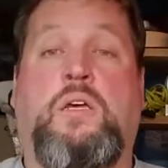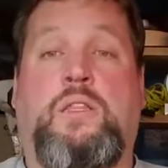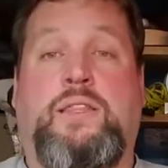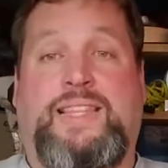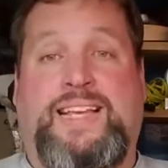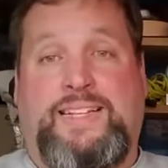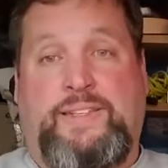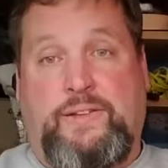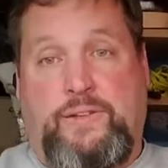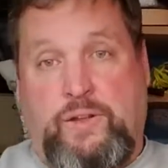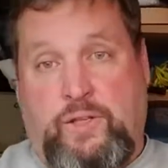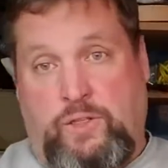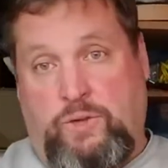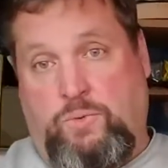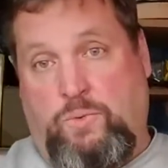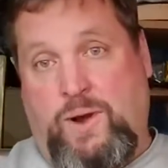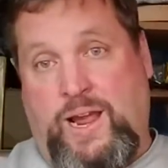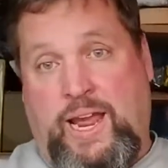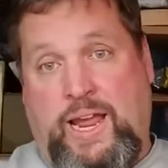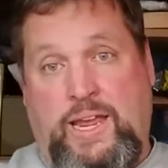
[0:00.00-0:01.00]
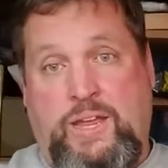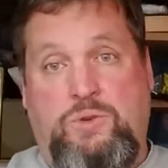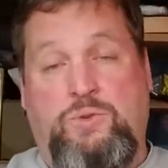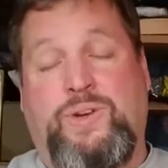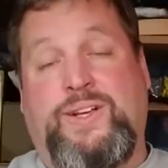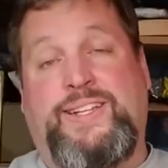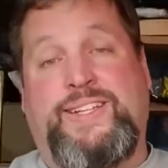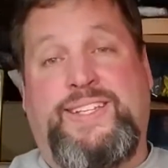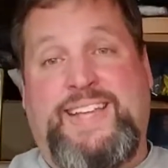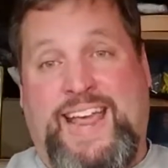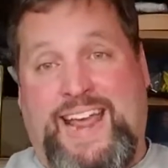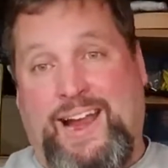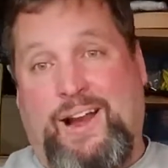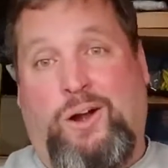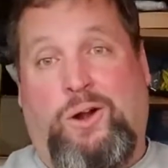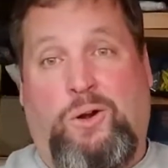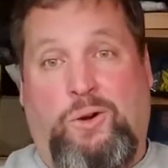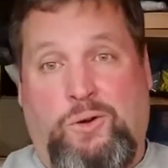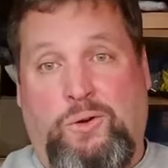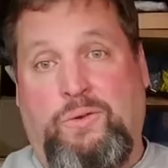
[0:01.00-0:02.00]
that's another way you can
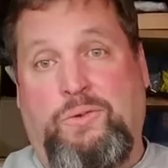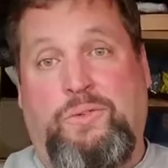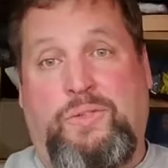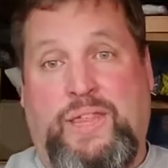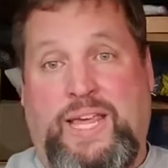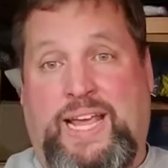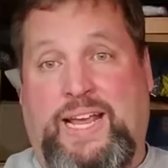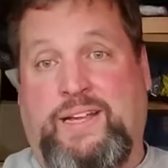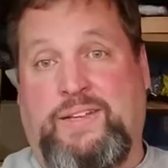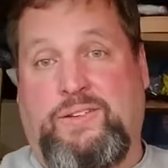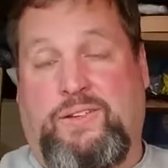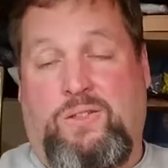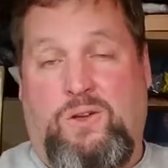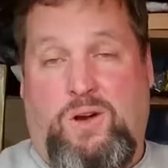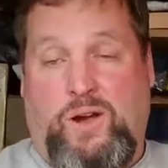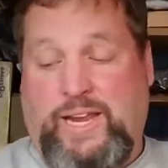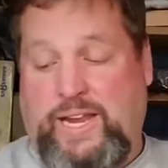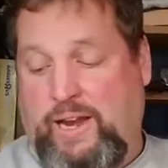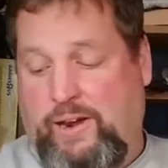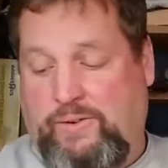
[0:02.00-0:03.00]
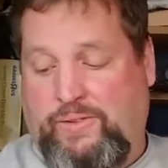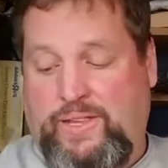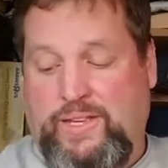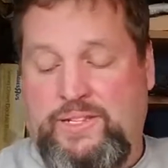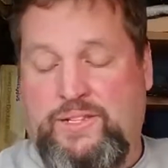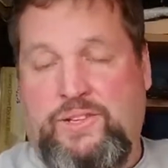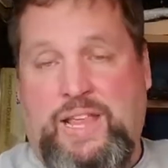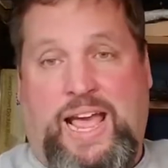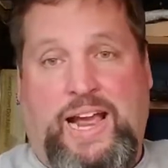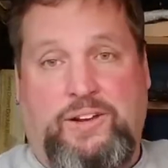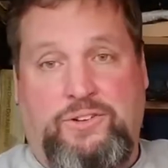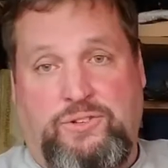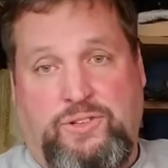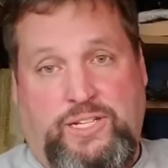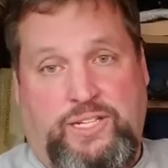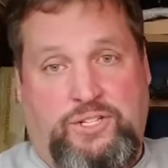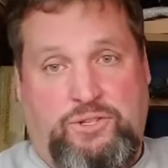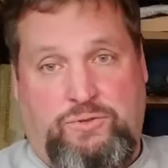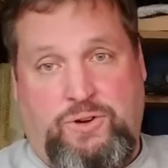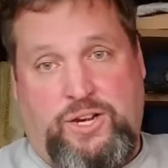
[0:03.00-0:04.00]
tear things along here. This
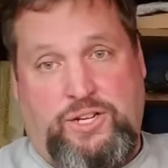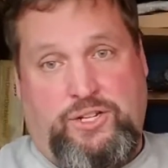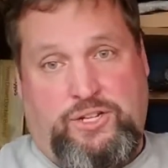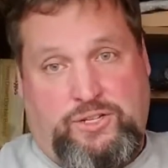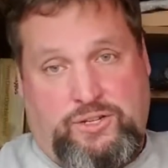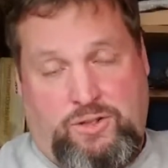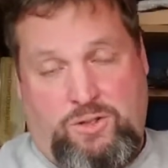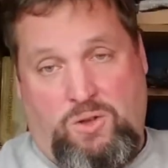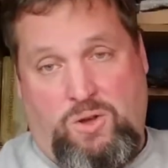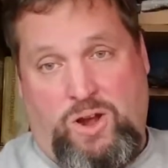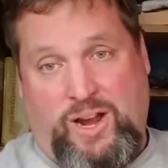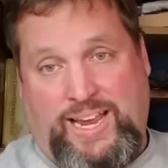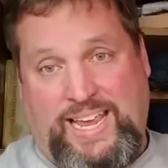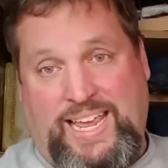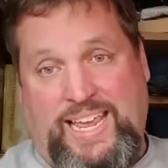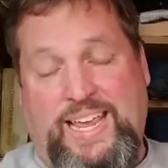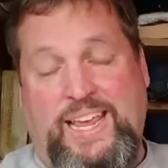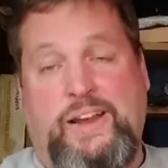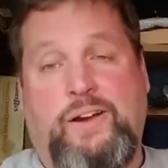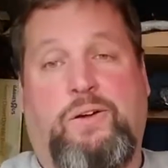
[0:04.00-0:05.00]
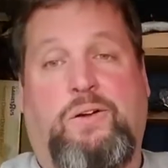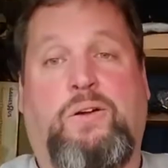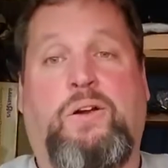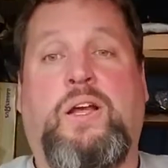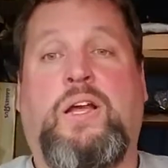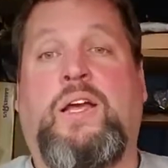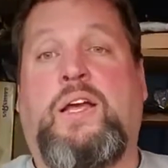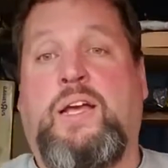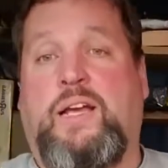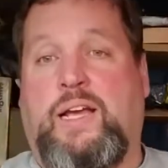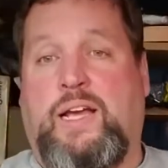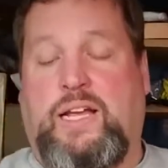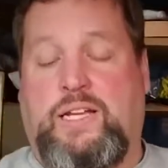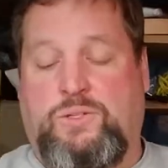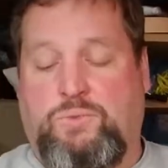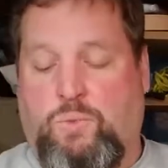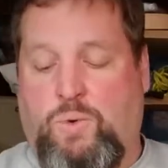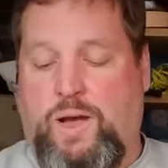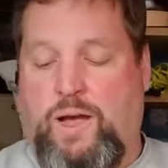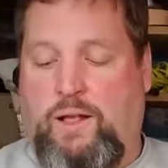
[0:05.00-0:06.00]
actually stretches along here
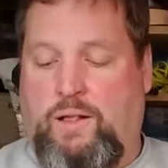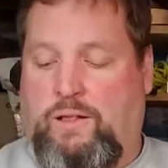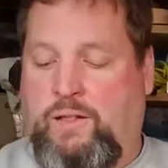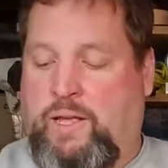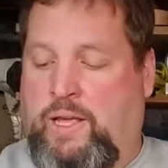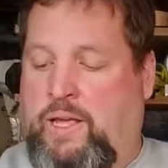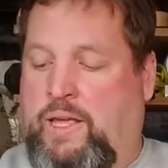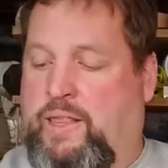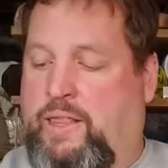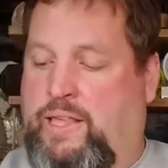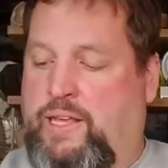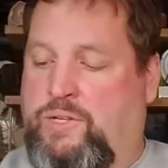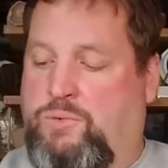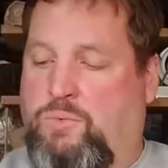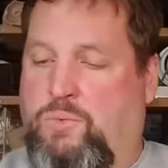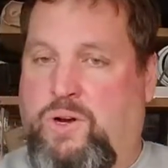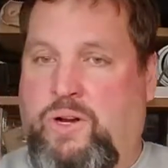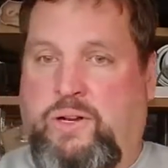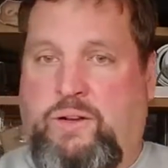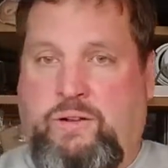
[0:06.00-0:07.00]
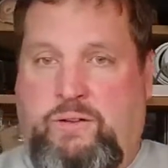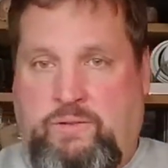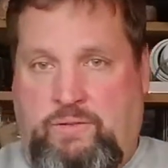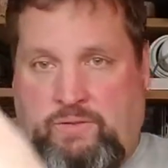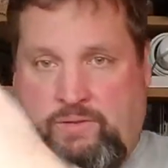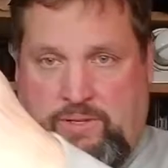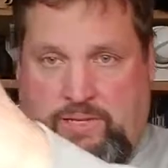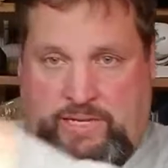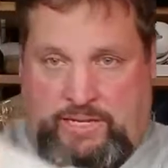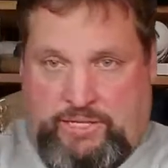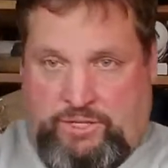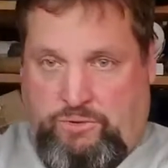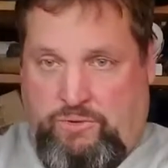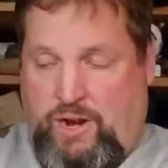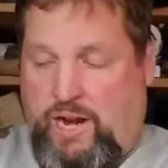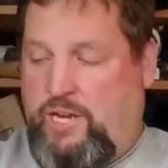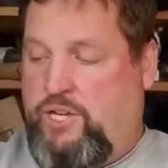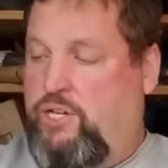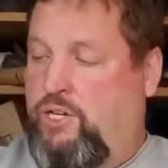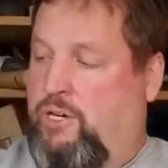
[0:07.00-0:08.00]
as well. This
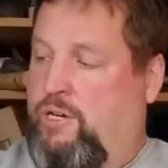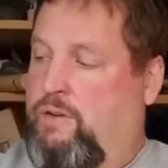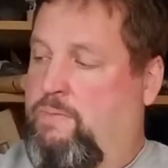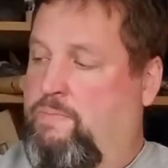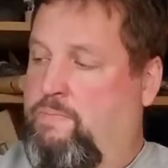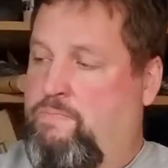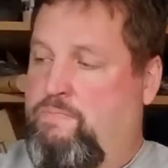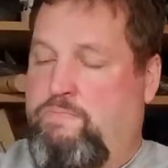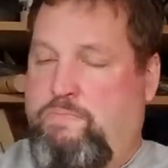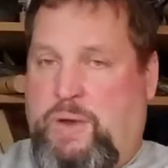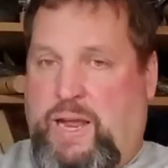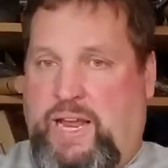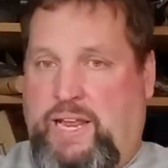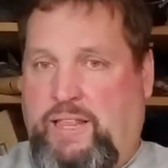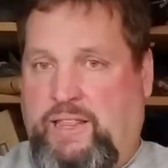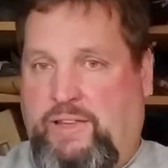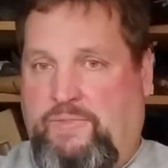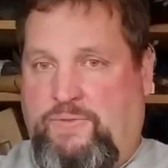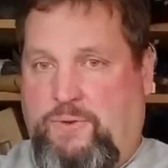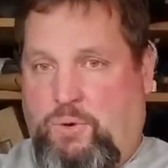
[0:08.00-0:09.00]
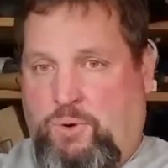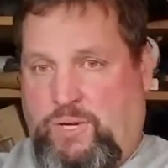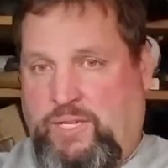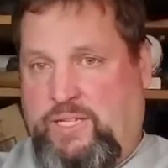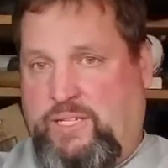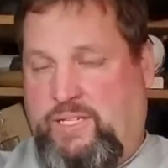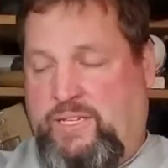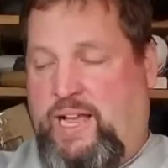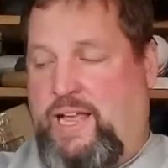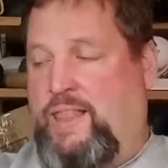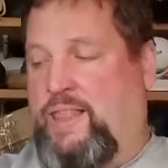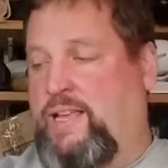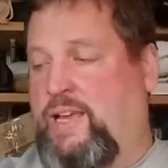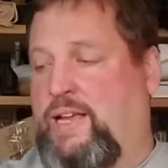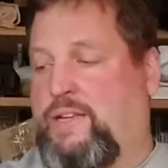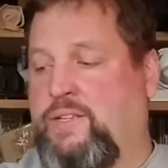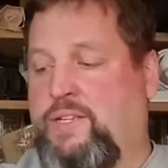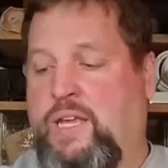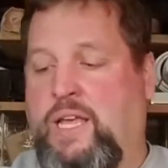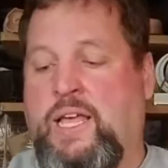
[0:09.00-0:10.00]
stretch mainly focuses on
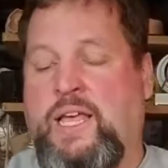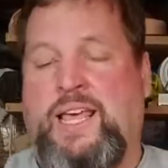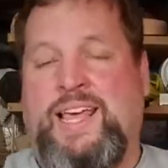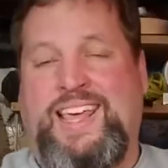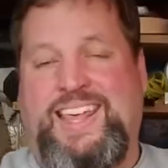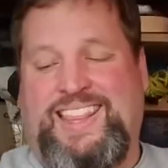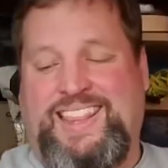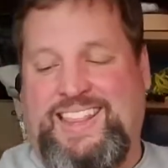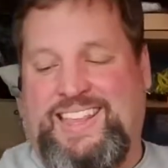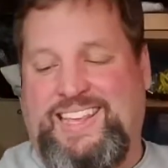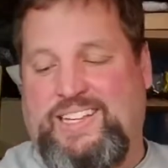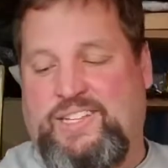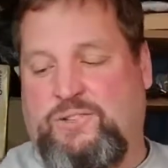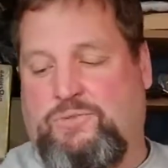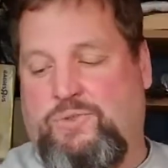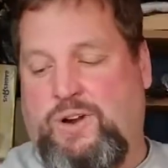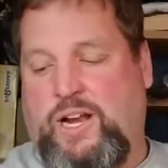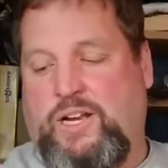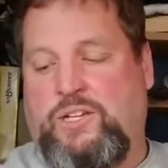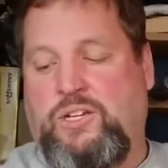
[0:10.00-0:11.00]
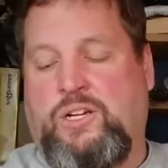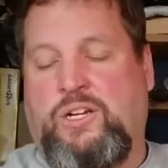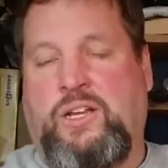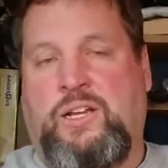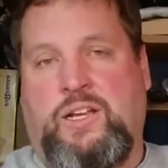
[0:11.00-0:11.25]
this. This stretch